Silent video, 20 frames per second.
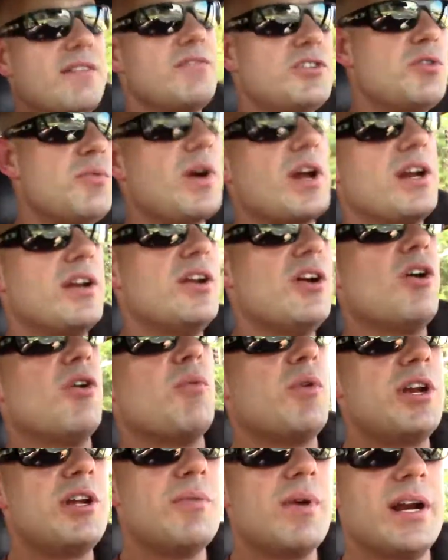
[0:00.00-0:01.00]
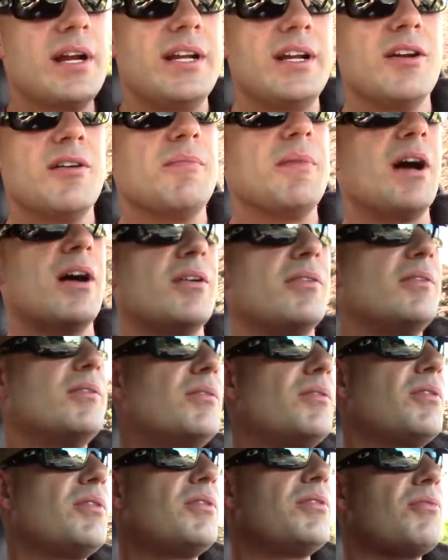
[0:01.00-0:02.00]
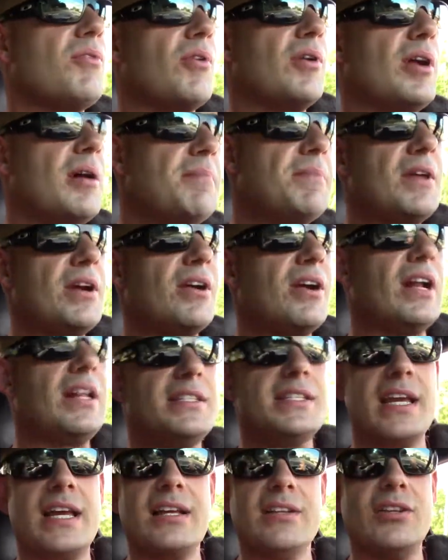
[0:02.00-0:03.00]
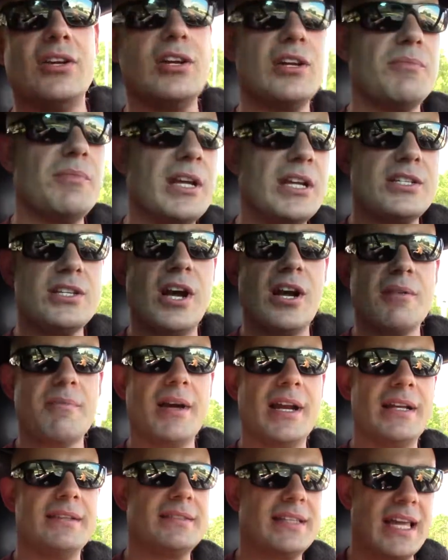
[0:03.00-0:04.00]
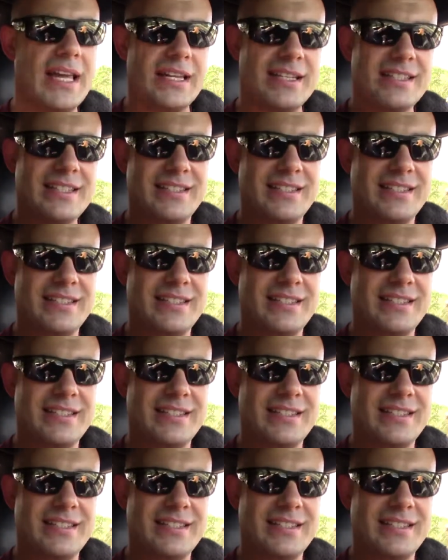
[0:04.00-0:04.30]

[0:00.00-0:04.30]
you want to know? What do you want to hear about? Throw it up there and I'll take a look and we can talk about it. Thanks.